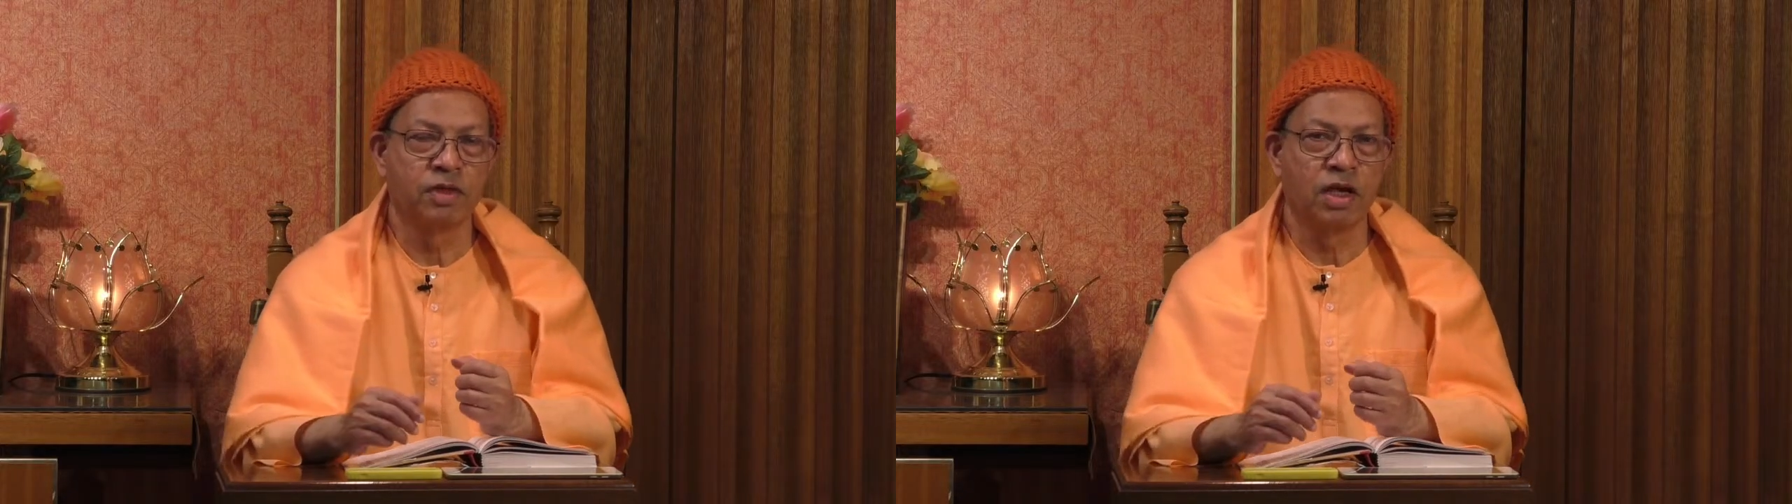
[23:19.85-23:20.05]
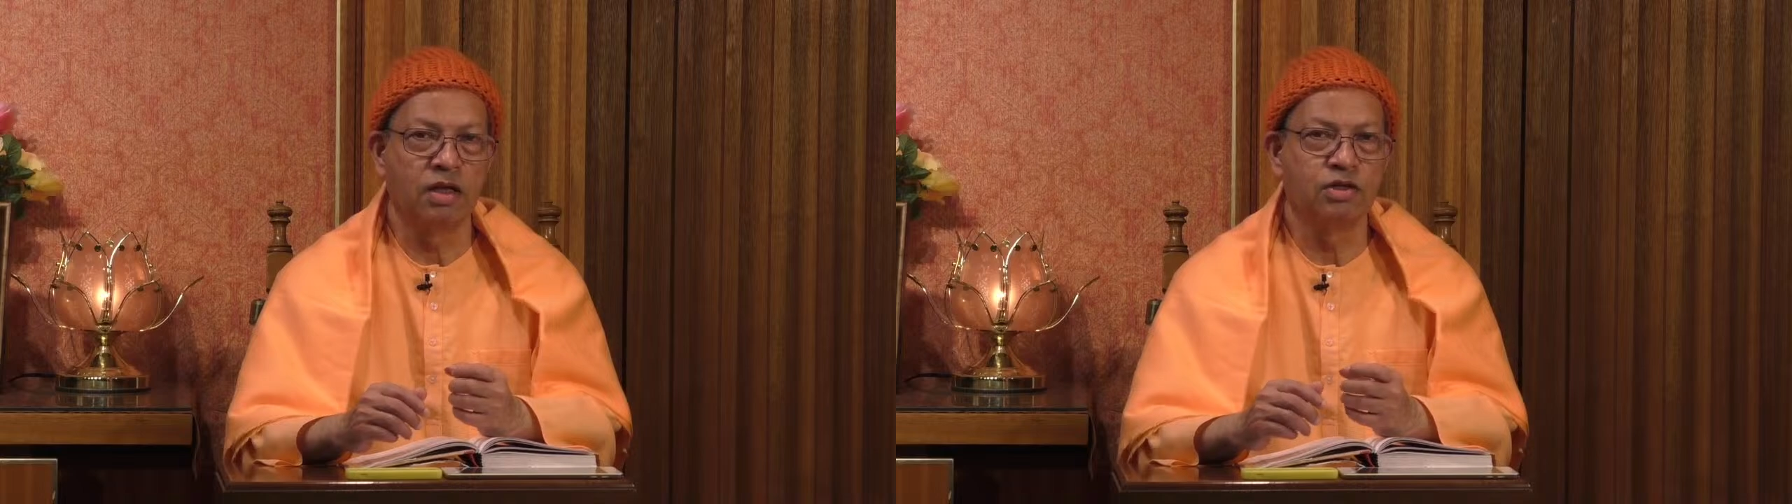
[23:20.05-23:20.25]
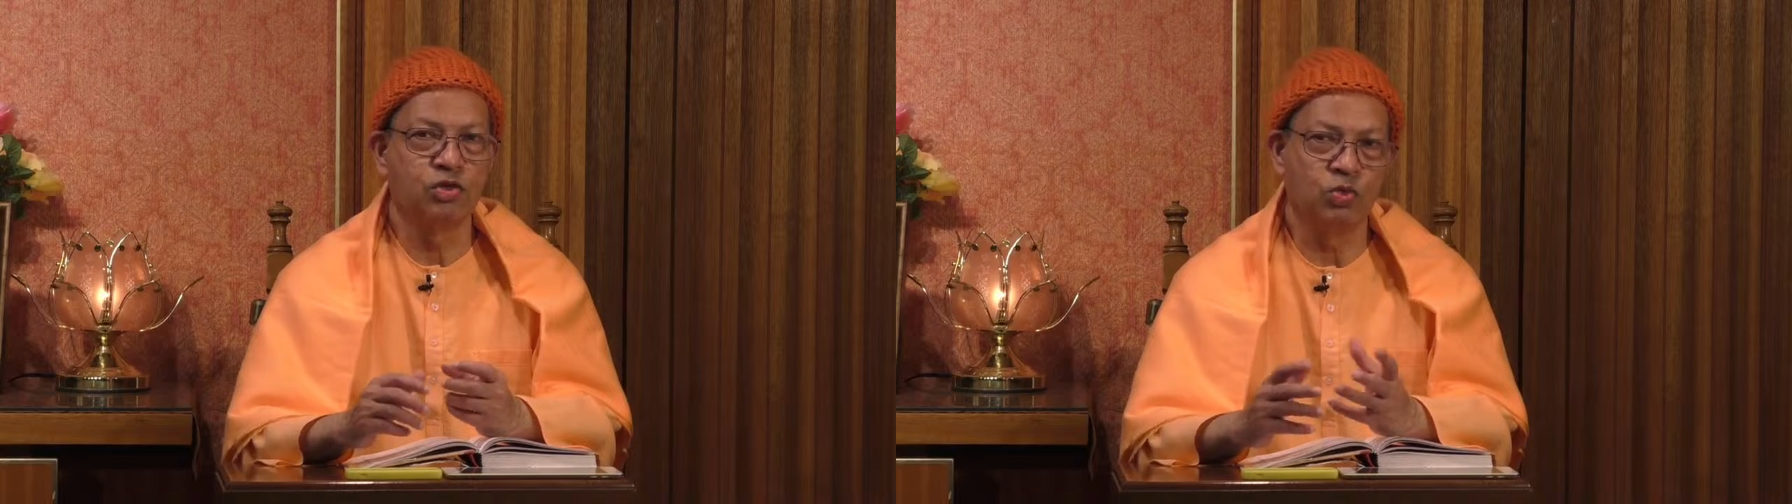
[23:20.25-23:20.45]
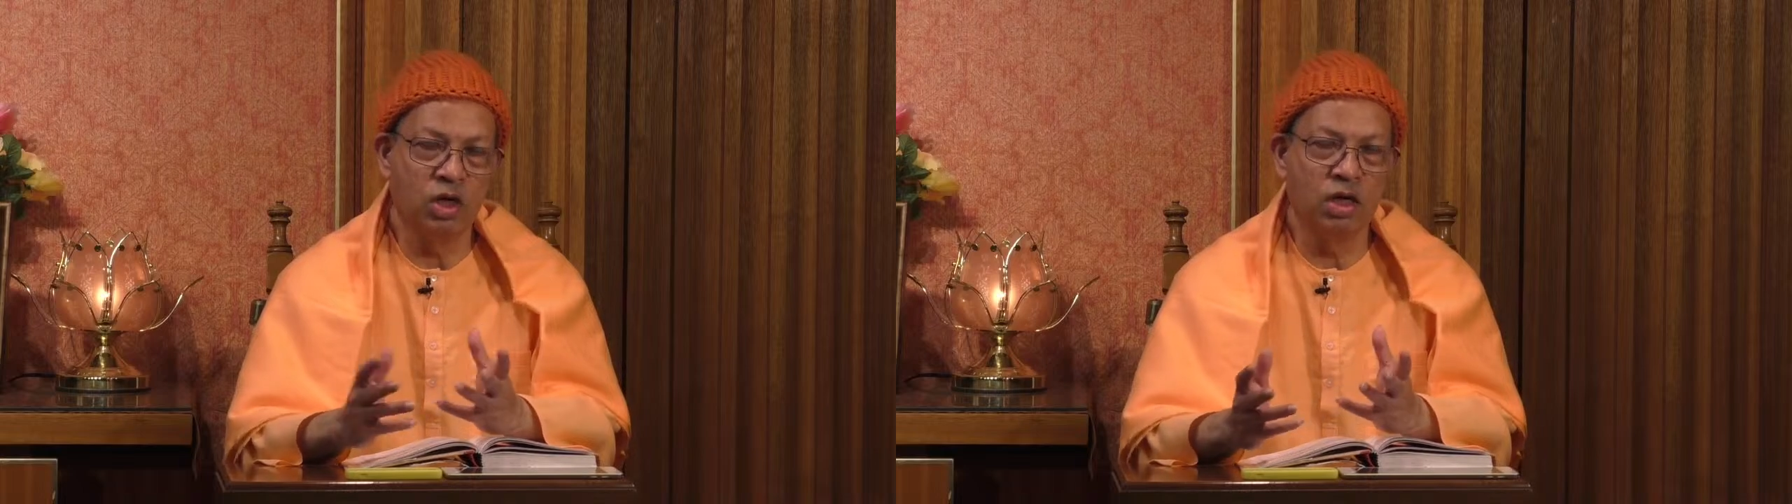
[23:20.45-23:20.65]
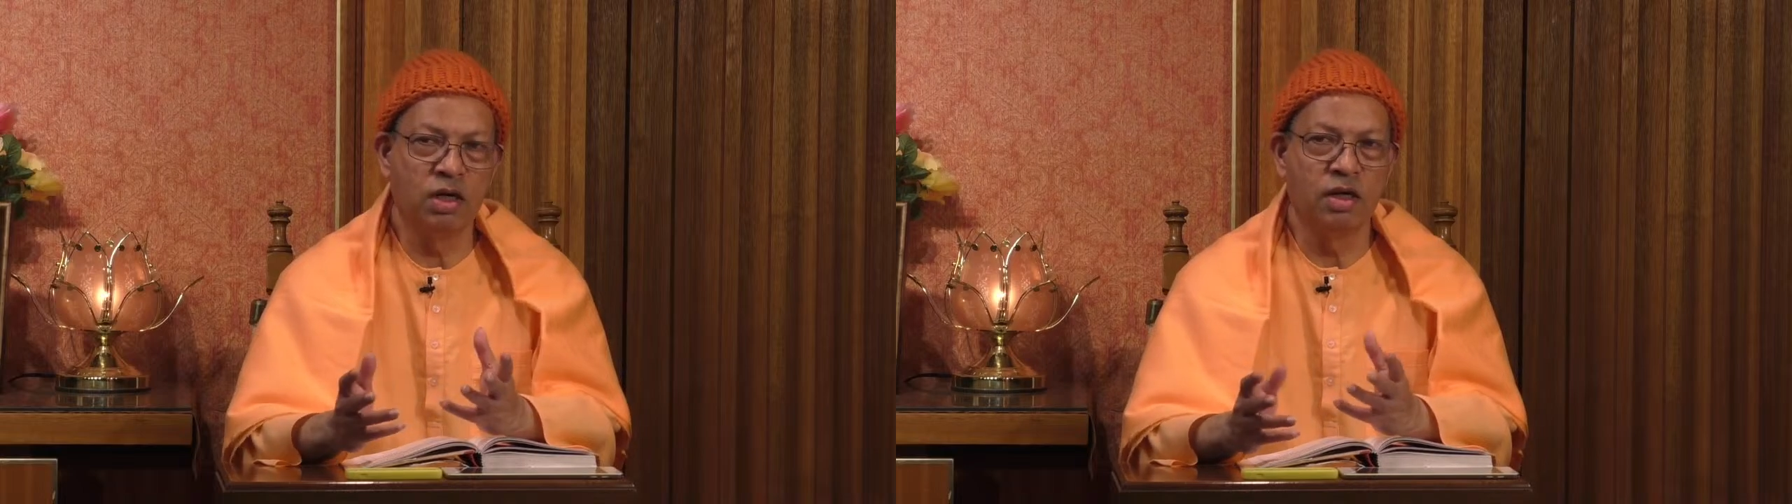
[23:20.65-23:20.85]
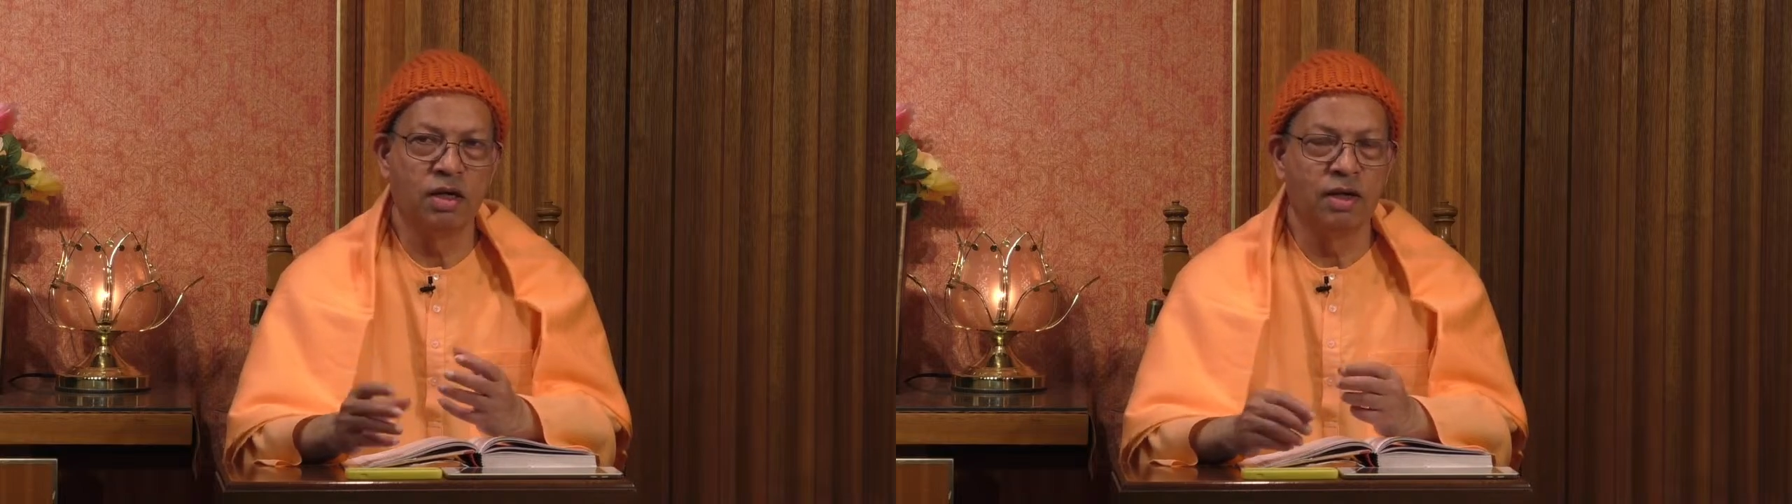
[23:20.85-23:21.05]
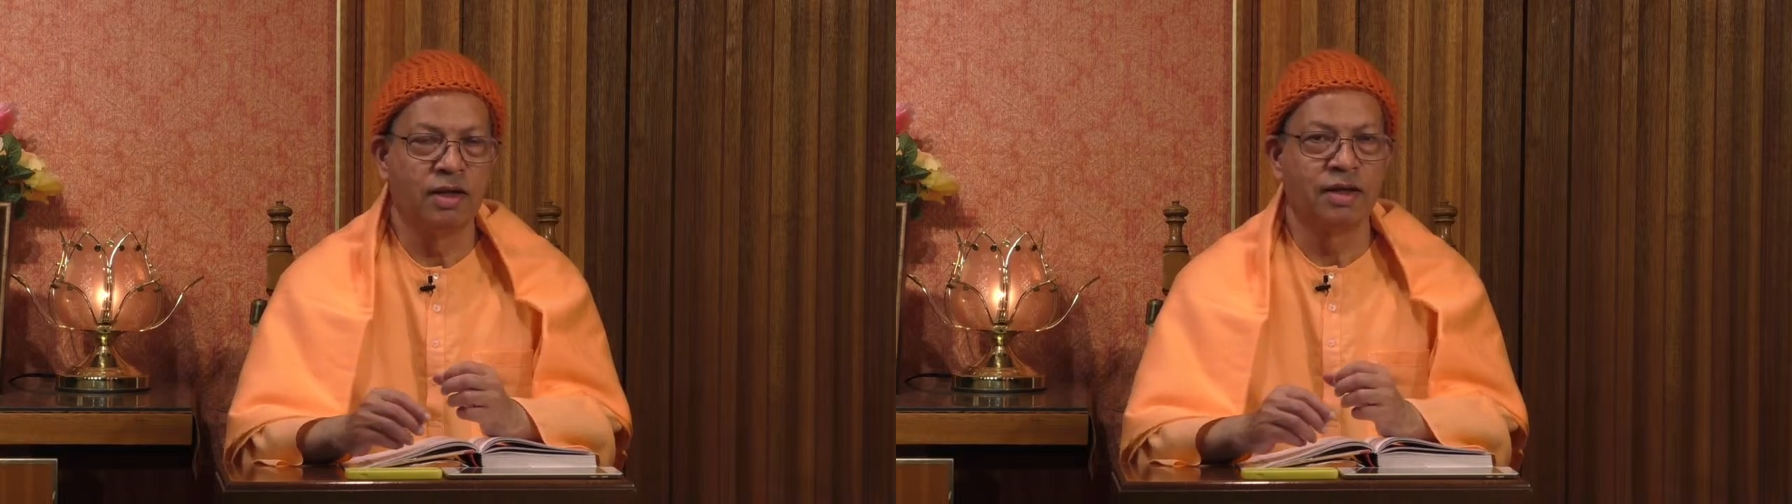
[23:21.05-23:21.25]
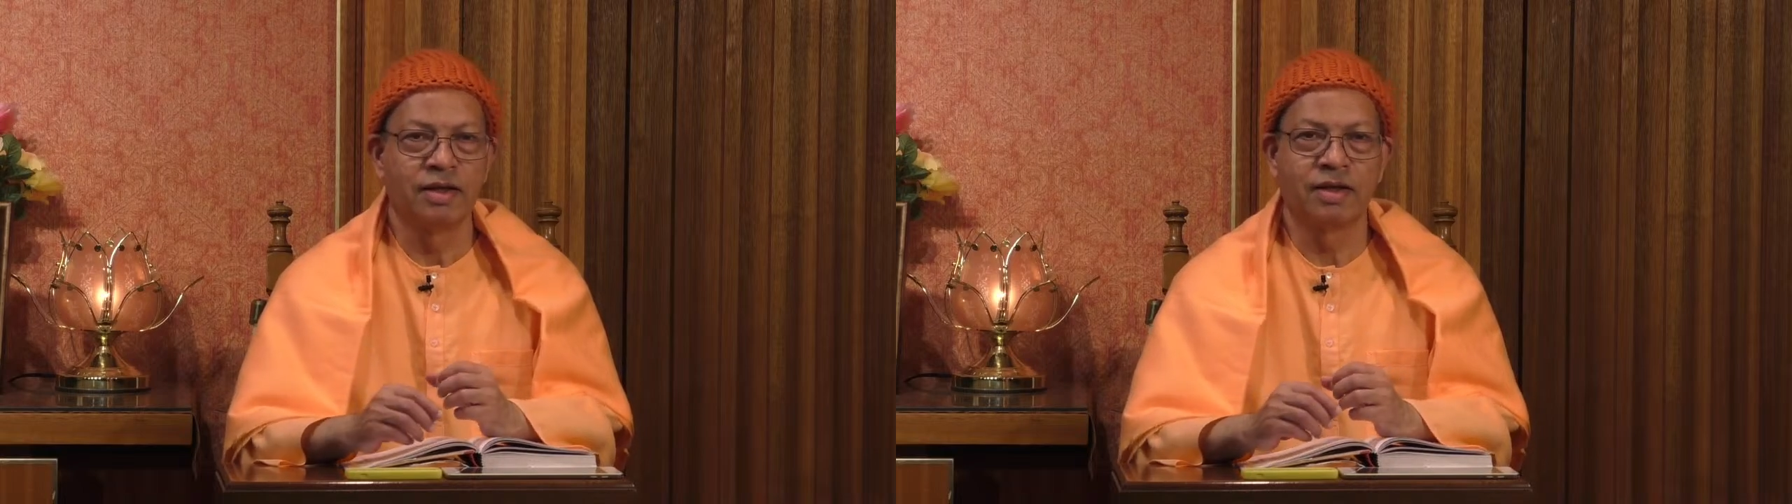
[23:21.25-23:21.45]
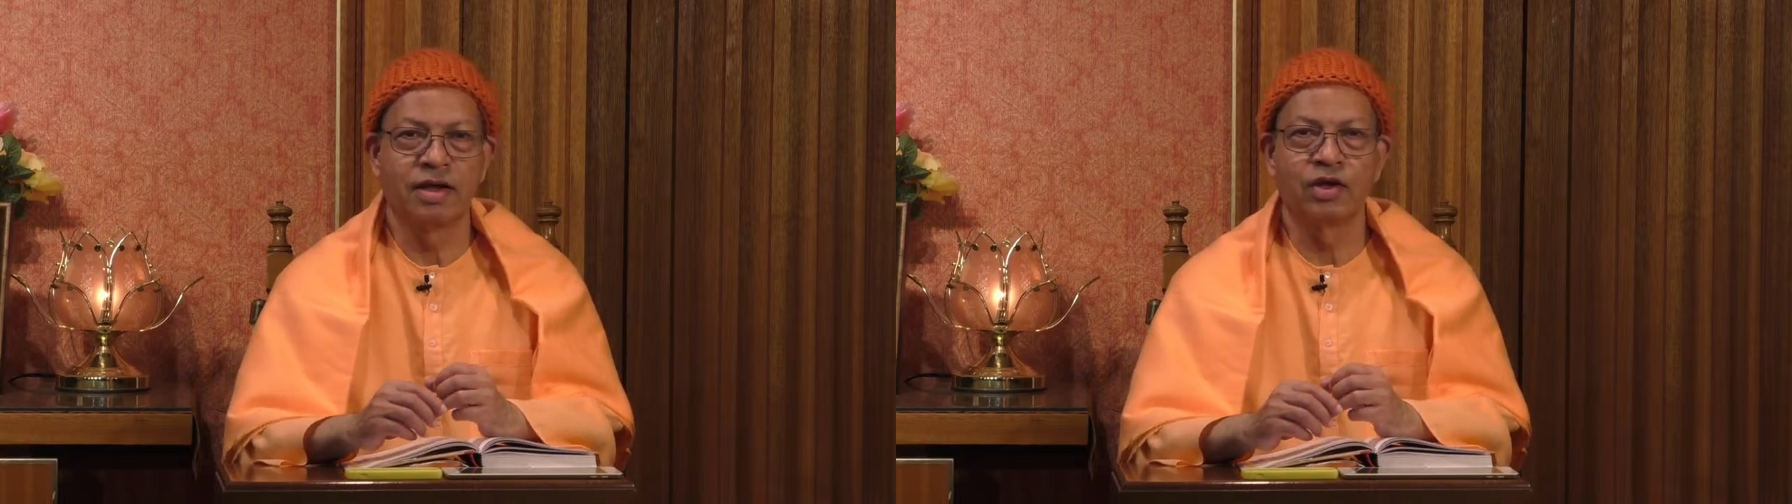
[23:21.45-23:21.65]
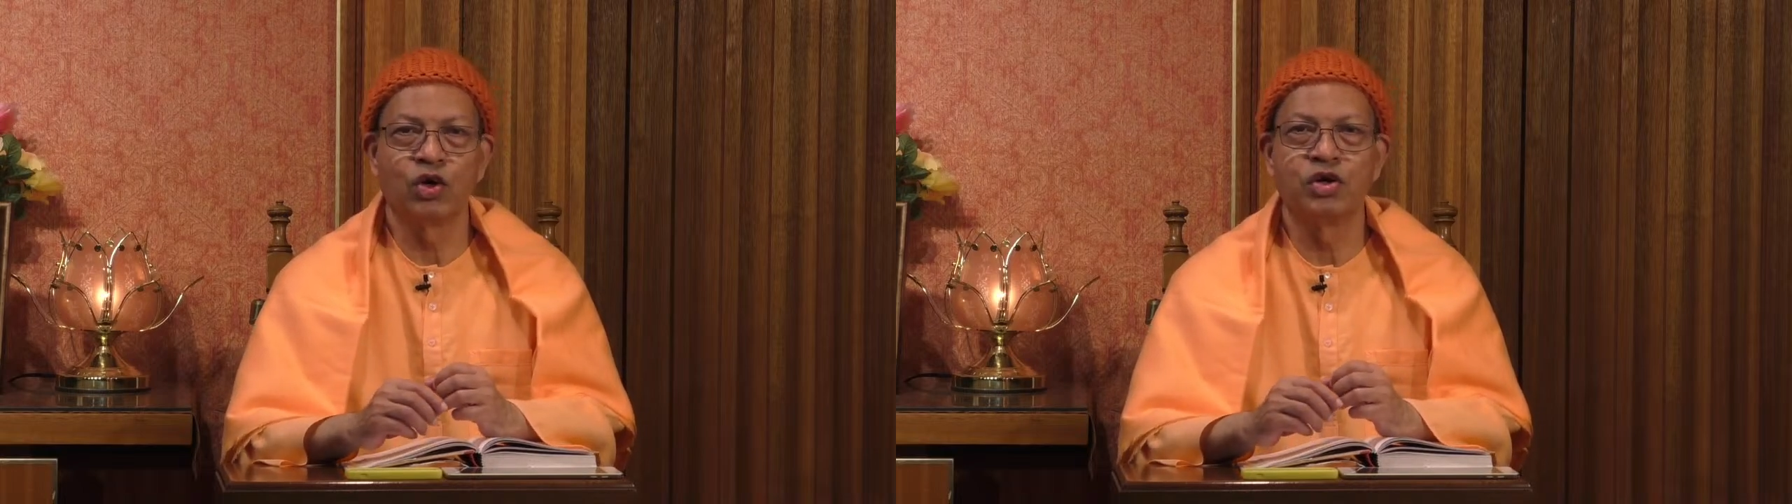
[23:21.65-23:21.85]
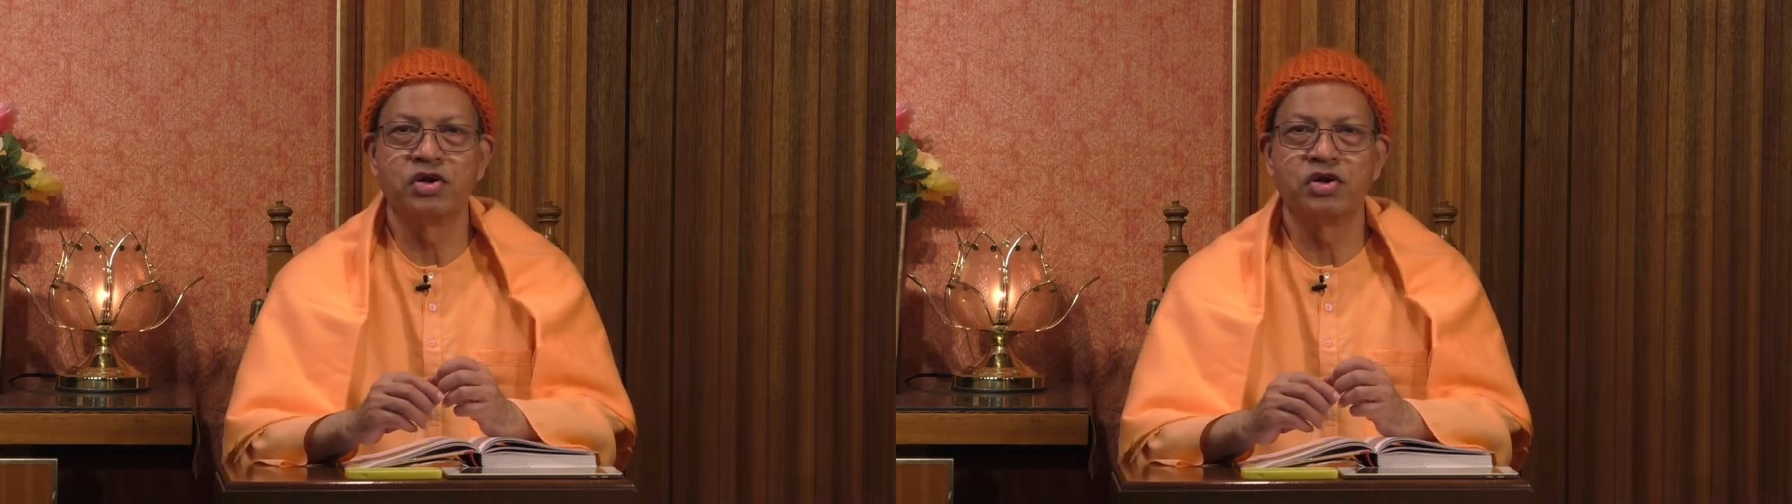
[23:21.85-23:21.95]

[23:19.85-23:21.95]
And this world cannot